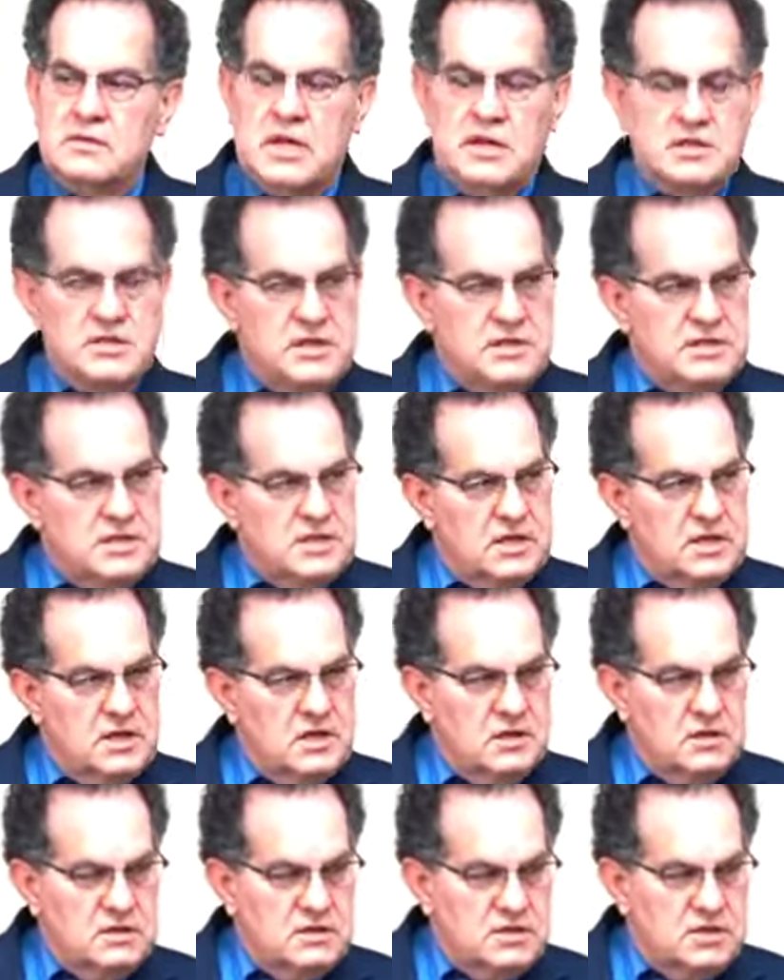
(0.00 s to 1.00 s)
Such is
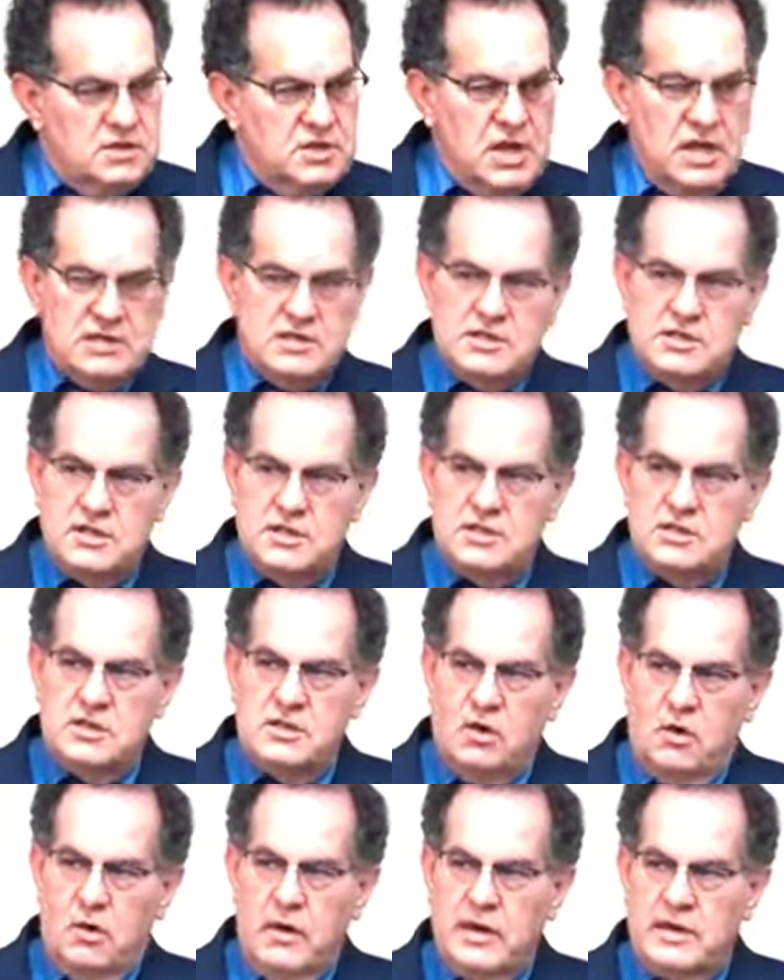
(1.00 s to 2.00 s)
the justice
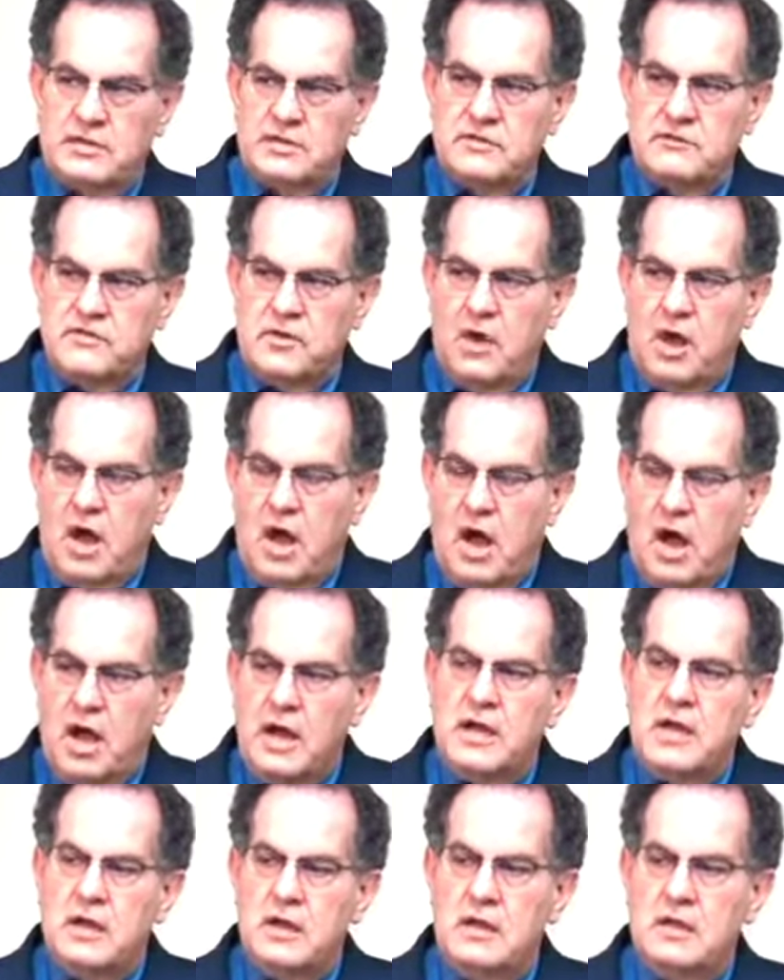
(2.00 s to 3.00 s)
and holiness of
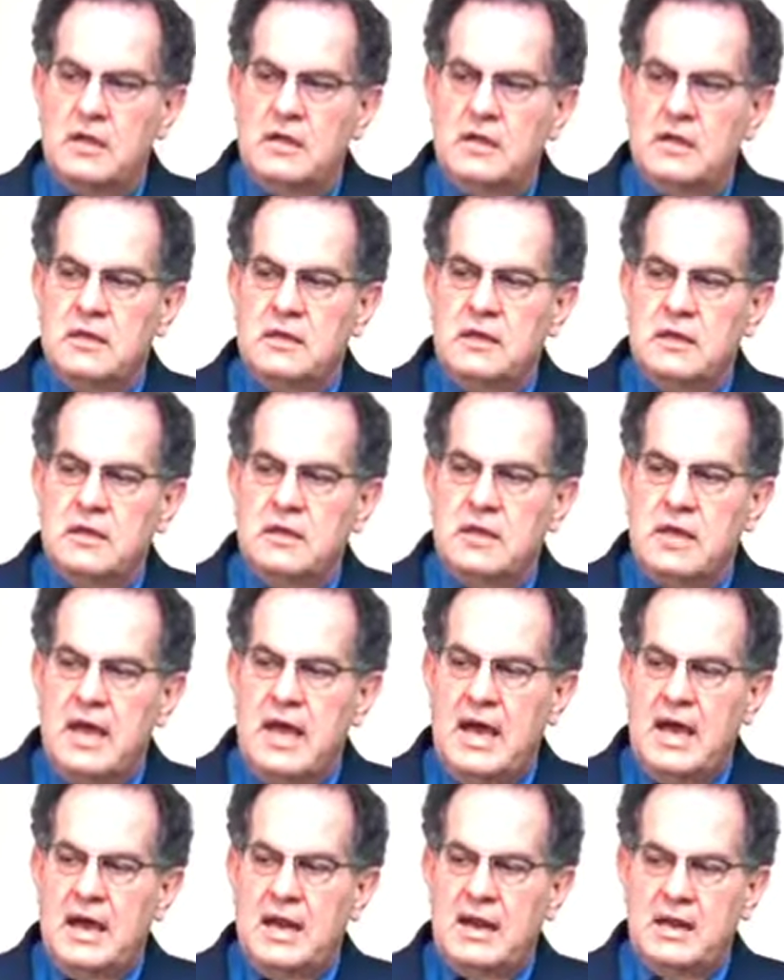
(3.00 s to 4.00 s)
God
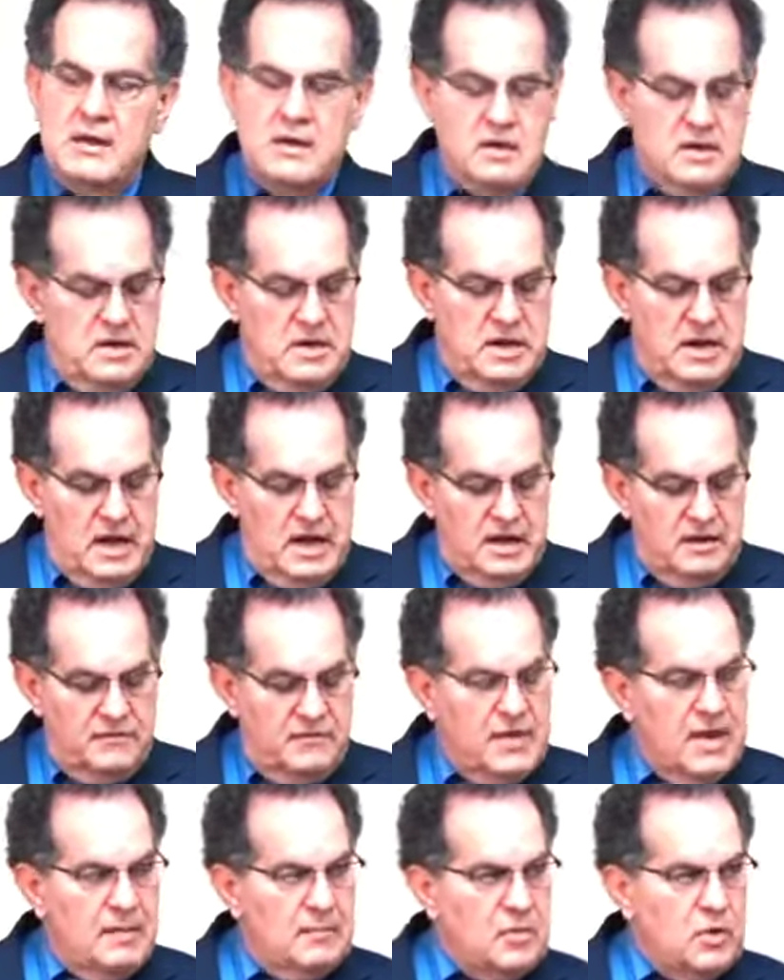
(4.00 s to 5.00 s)
that none
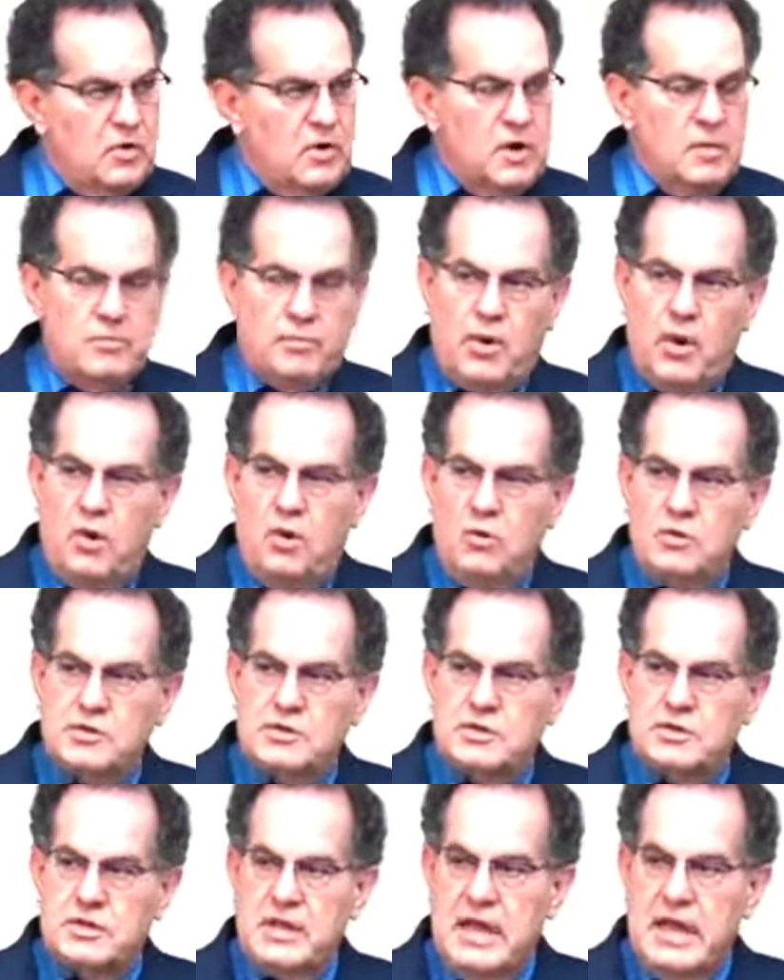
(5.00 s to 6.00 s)
of them could
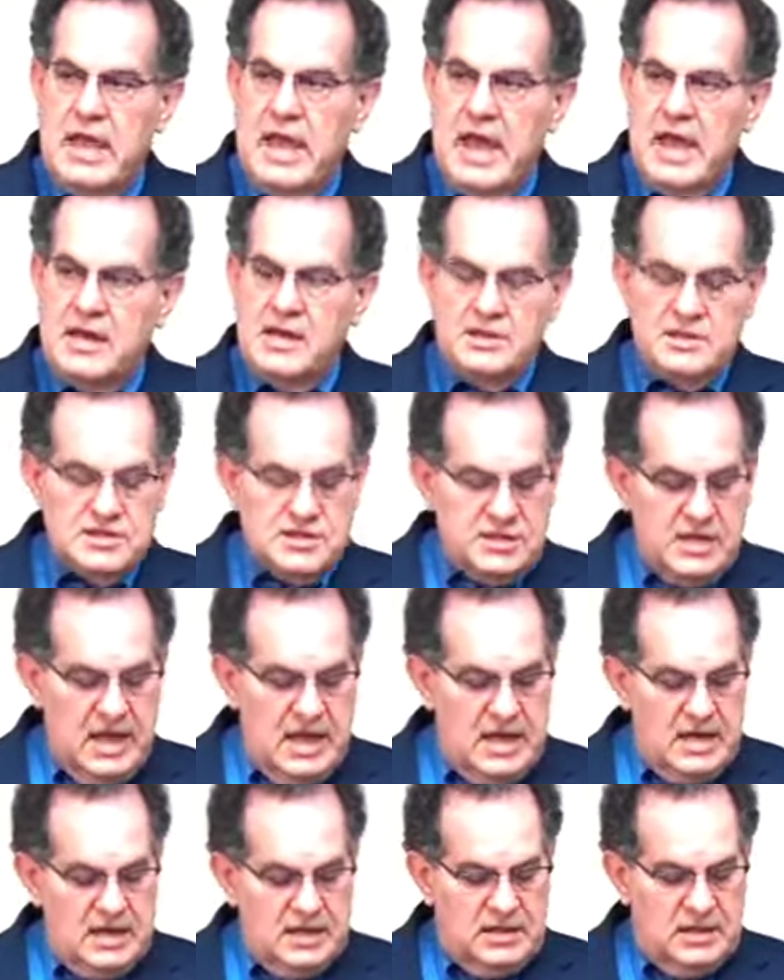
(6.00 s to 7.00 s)
approach. They had to
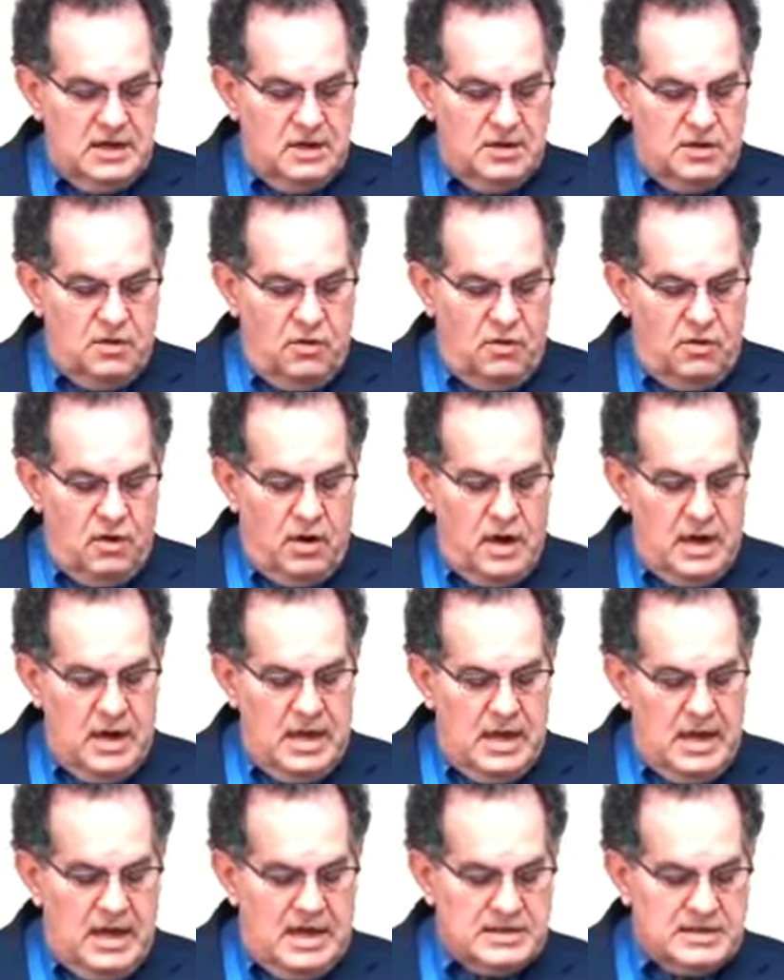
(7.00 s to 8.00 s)
stand at their
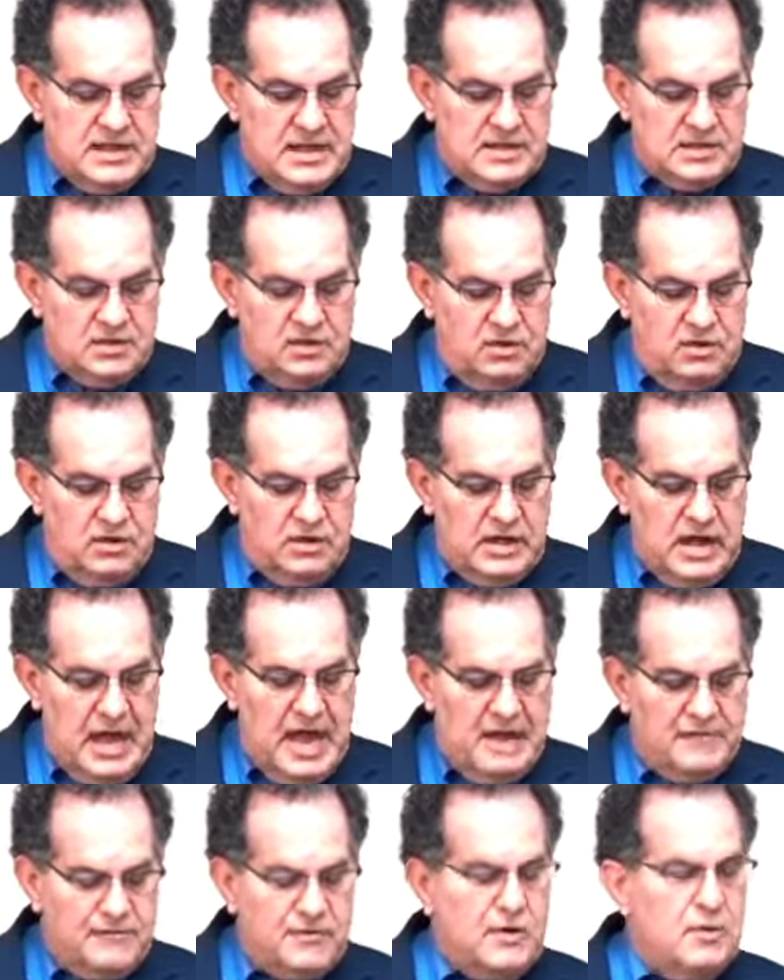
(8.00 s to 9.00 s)
door, and it says, looked
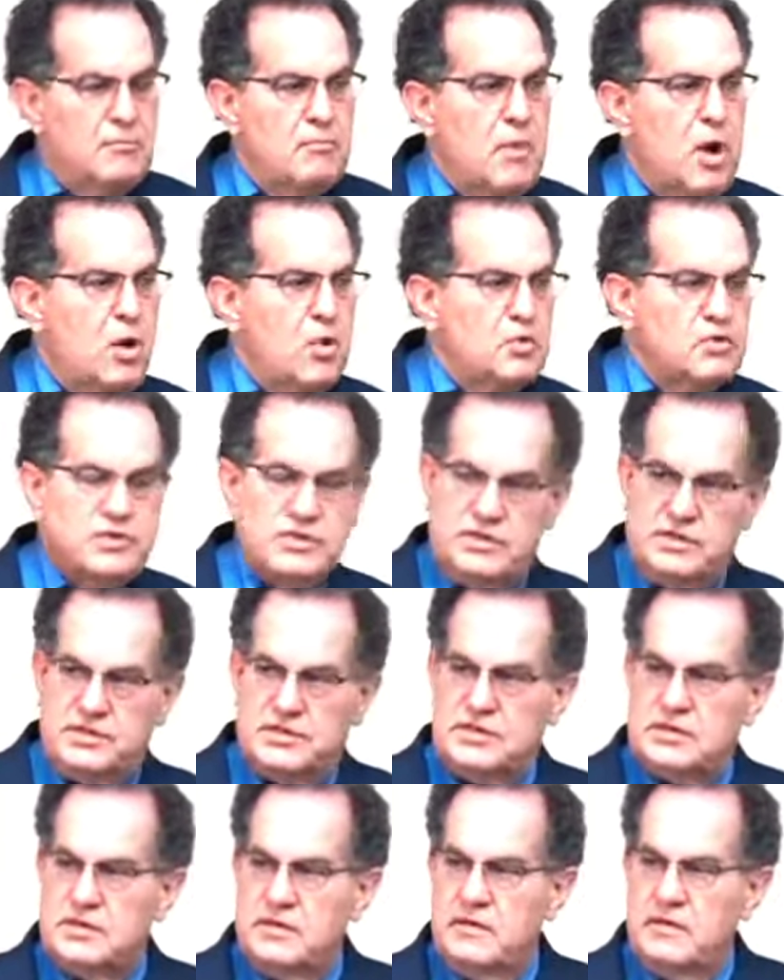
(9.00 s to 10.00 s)
after
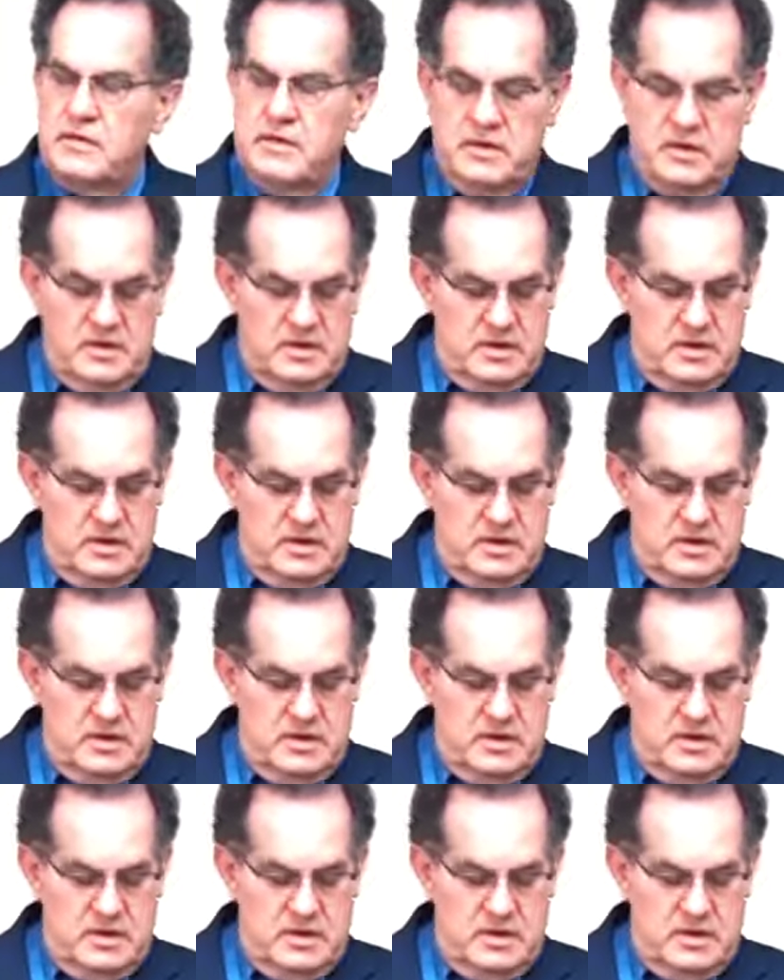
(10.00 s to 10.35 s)
Moses